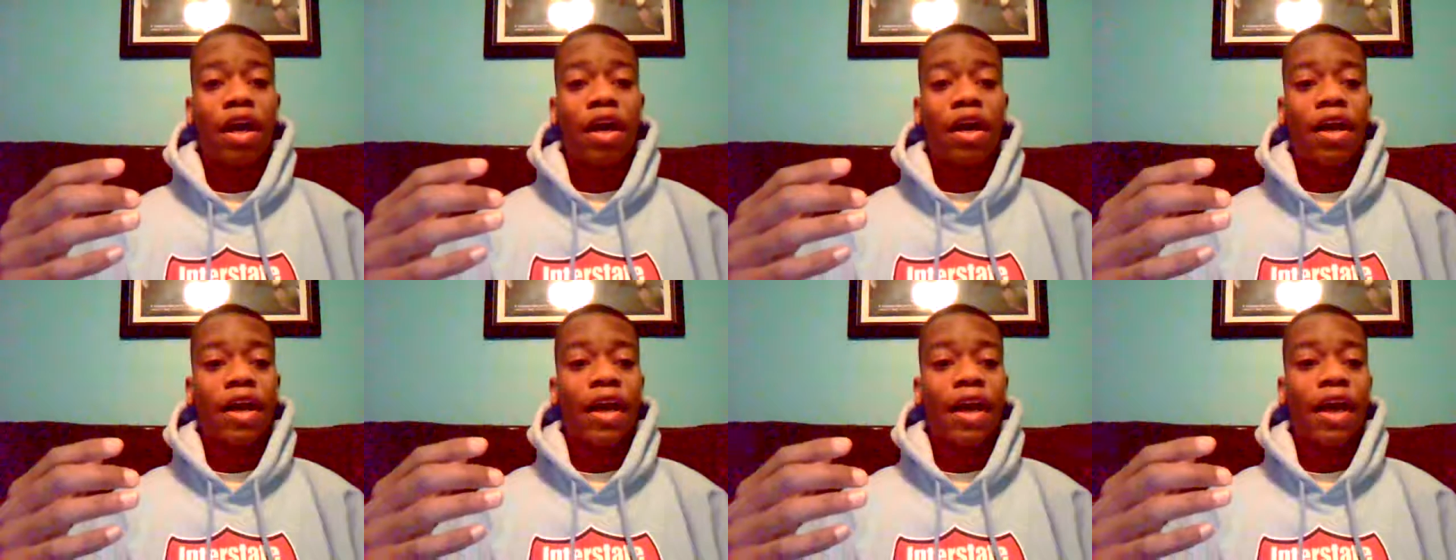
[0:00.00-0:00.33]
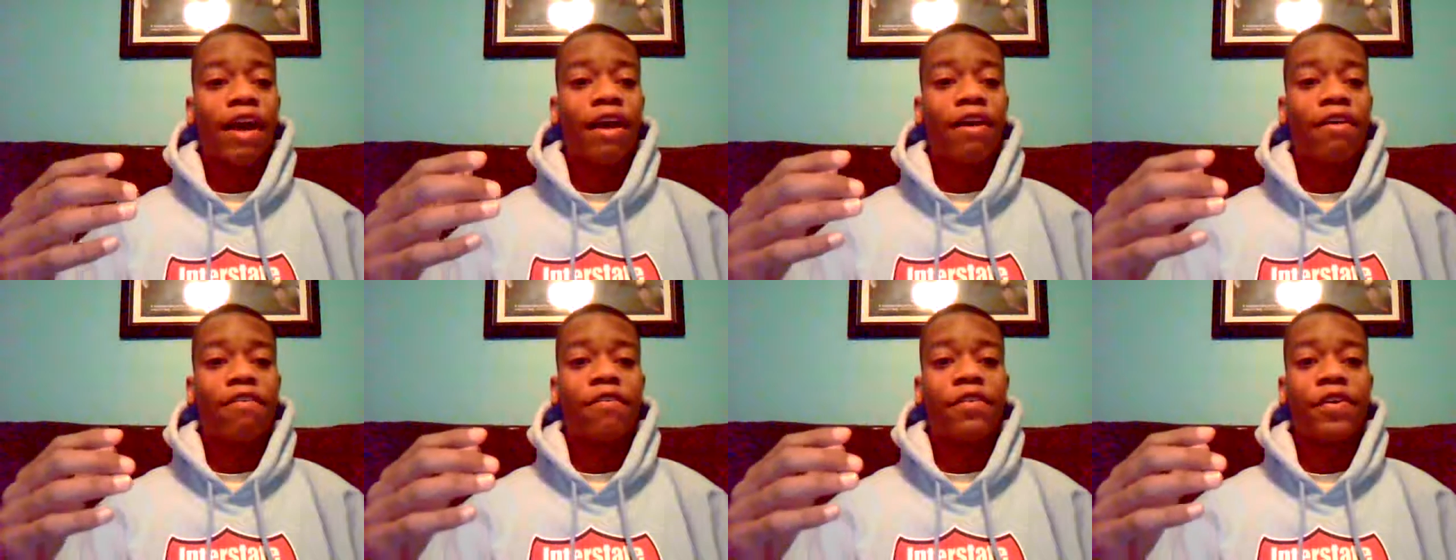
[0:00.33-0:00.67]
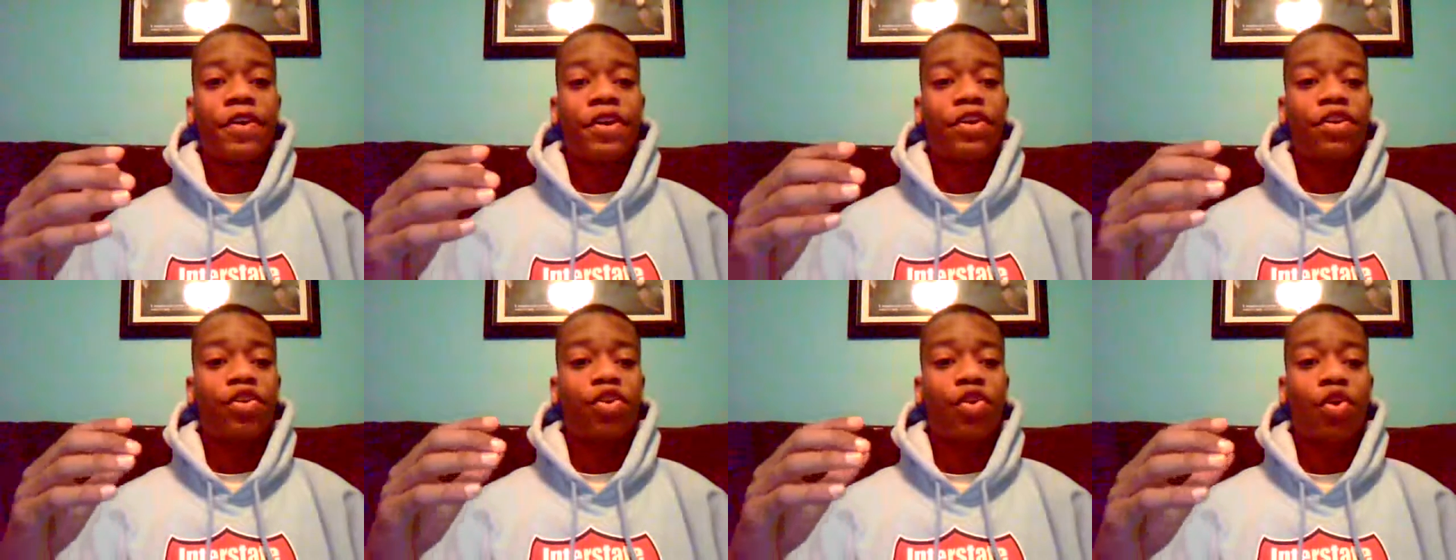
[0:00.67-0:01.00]
have
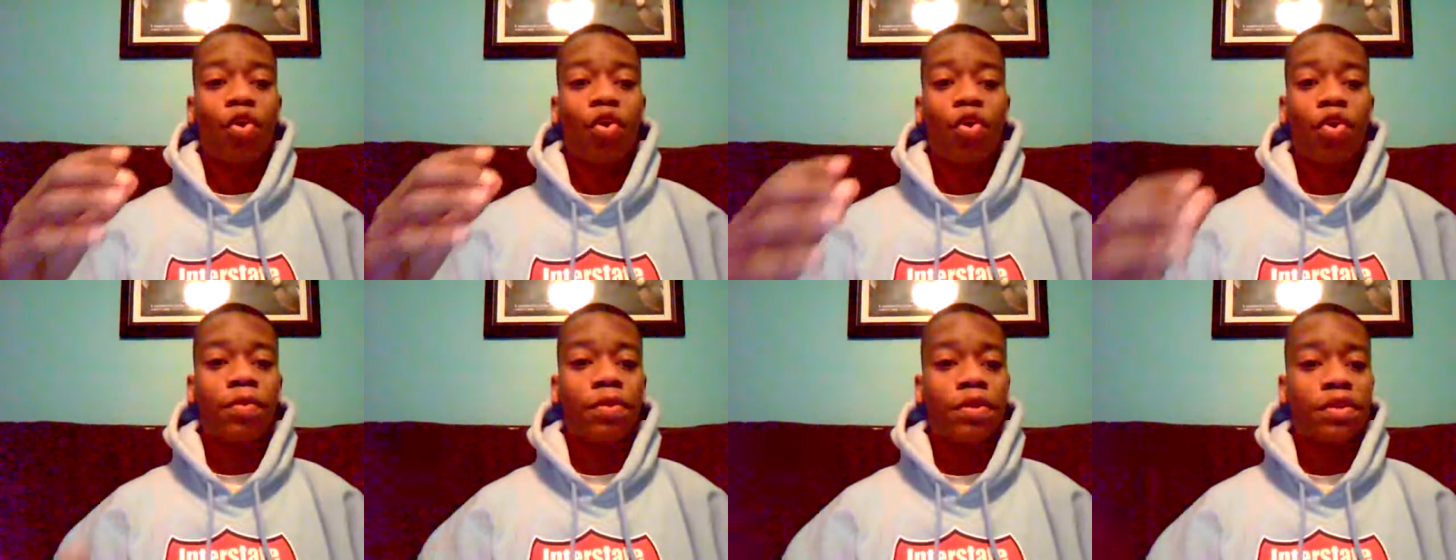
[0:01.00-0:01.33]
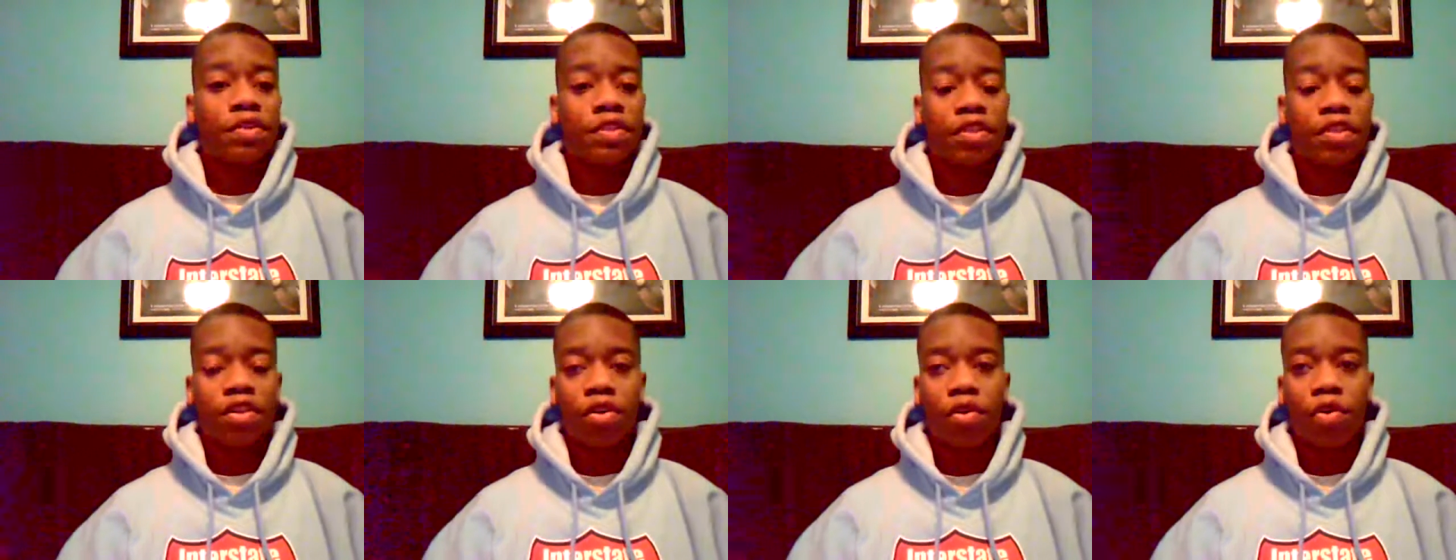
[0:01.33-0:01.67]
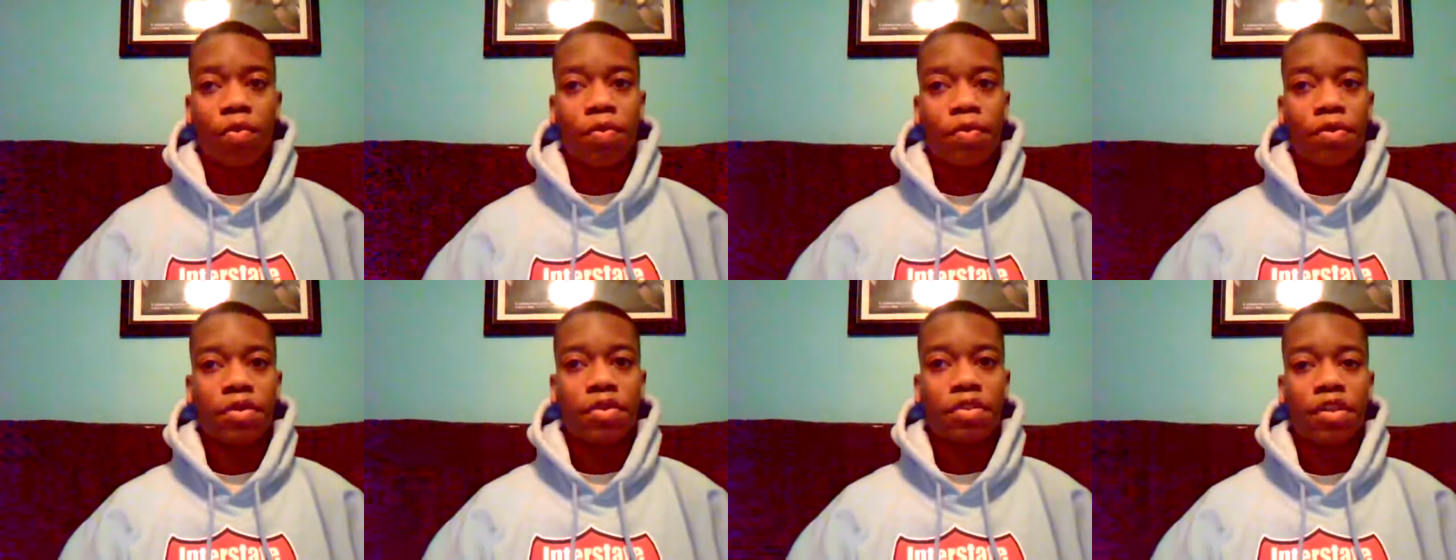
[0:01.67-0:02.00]
enormous
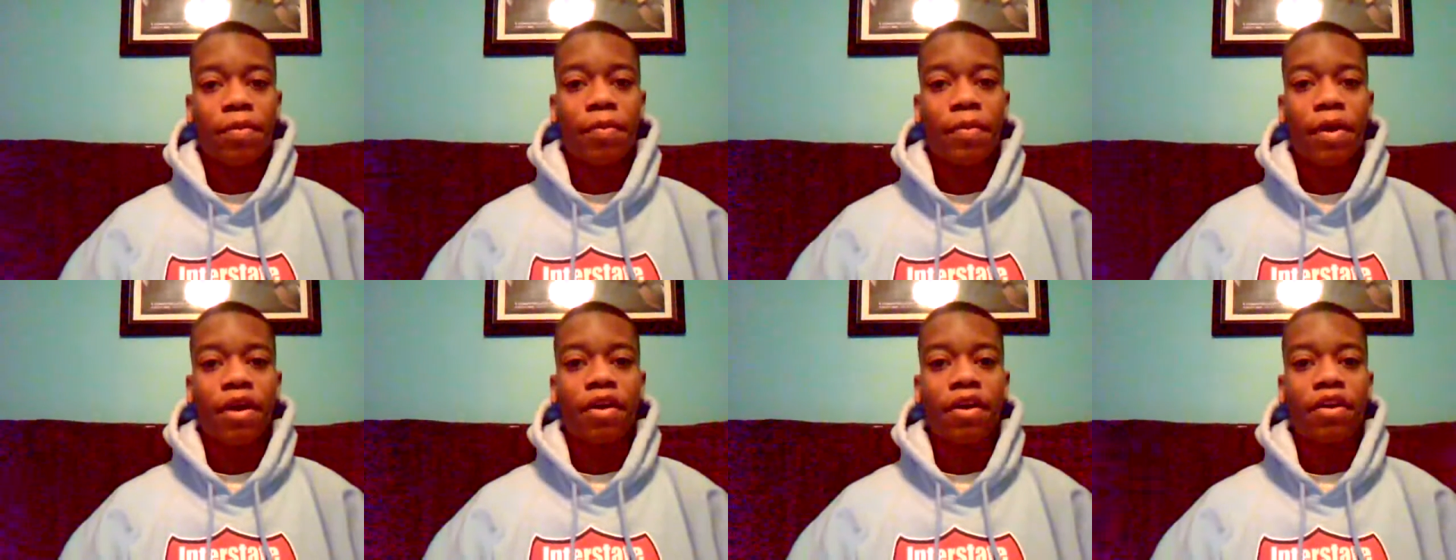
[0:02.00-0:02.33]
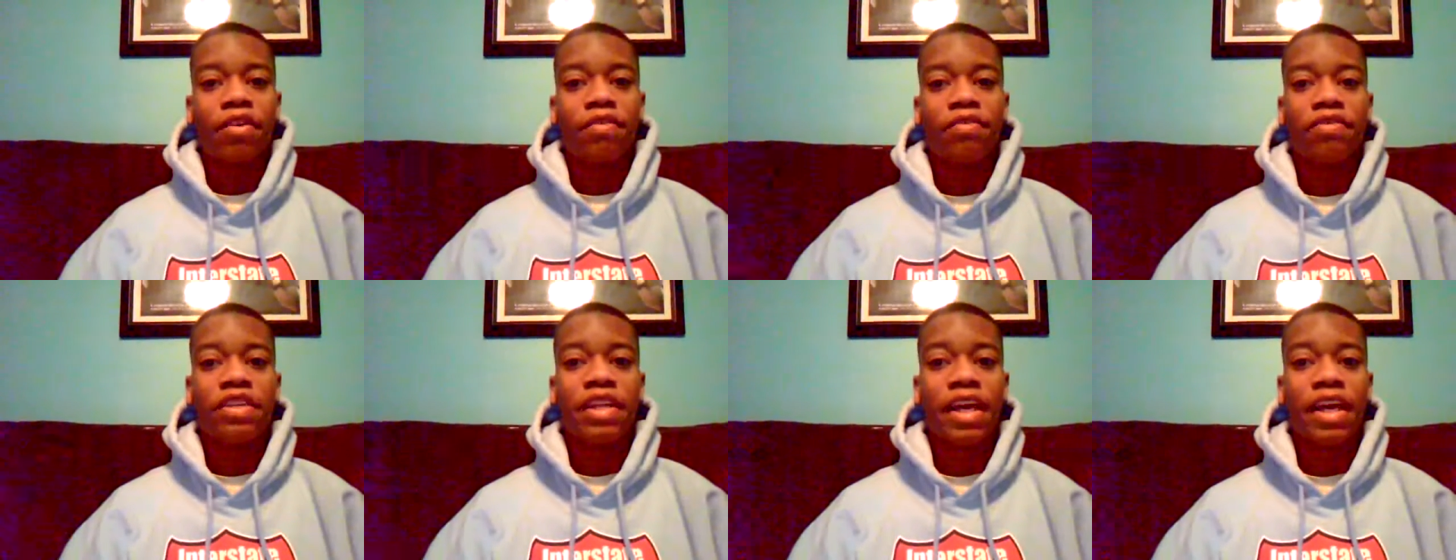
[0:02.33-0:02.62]
amount of